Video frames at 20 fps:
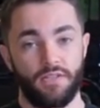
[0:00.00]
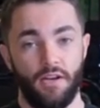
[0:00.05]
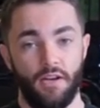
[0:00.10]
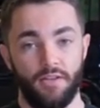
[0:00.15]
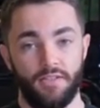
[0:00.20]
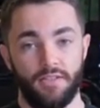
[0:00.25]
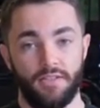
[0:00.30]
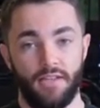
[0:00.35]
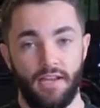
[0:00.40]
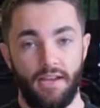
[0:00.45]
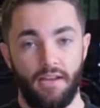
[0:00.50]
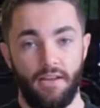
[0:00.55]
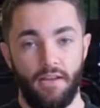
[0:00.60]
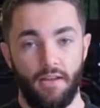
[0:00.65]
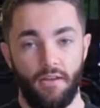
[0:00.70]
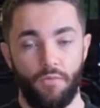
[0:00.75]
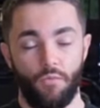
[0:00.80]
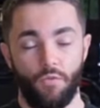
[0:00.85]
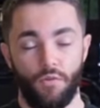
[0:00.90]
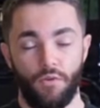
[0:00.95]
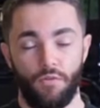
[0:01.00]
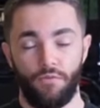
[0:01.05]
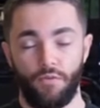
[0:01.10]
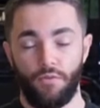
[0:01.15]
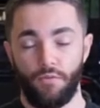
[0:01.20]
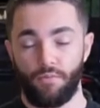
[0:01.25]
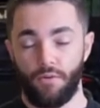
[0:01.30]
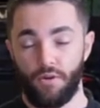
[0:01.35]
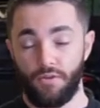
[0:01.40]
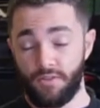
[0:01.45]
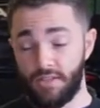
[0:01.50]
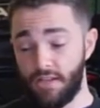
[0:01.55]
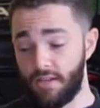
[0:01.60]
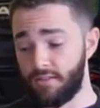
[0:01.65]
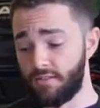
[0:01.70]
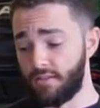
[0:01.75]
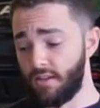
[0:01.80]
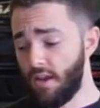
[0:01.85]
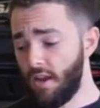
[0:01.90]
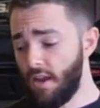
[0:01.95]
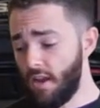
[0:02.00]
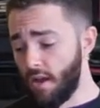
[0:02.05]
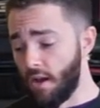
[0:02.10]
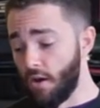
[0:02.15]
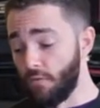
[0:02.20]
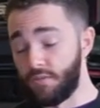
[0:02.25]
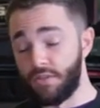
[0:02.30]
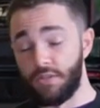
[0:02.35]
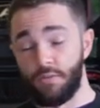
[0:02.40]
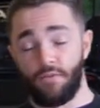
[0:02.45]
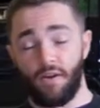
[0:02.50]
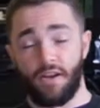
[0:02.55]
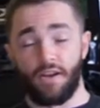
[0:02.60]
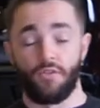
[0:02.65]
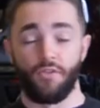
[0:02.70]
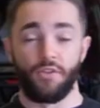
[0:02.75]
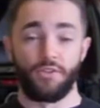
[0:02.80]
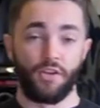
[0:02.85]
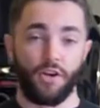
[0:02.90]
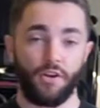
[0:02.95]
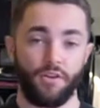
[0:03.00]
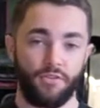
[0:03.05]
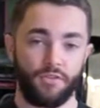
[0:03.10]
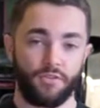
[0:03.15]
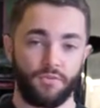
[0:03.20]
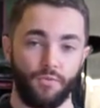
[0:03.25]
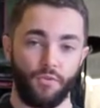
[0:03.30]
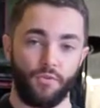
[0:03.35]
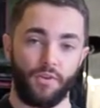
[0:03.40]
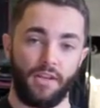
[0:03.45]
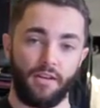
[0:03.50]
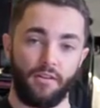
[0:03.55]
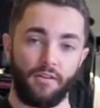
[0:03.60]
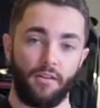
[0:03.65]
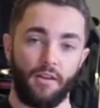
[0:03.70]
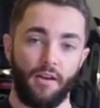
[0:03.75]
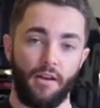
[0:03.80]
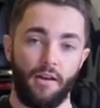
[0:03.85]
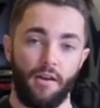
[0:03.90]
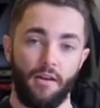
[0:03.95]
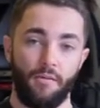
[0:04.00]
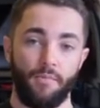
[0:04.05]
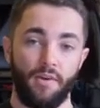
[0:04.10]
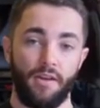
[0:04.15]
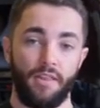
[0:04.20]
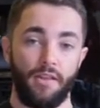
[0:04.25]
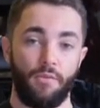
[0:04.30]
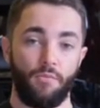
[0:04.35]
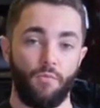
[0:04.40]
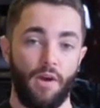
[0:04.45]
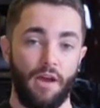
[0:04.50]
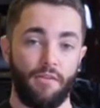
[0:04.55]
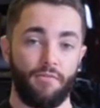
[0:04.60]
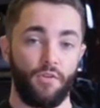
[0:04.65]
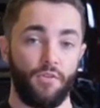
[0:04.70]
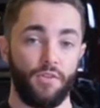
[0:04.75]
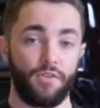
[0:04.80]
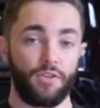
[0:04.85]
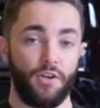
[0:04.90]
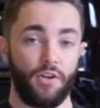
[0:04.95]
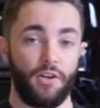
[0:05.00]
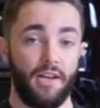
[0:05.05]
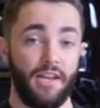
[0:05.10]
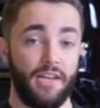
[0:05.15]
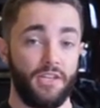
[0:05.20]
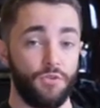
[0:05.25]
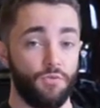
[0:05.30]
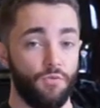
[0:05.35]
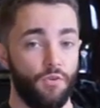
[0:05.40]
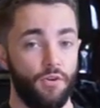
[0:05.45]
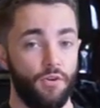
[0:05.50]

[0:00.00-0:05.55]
car today and walk you through the process. Obviously, we've had it on the dyno this morning um, and then we'll have it on the dyno later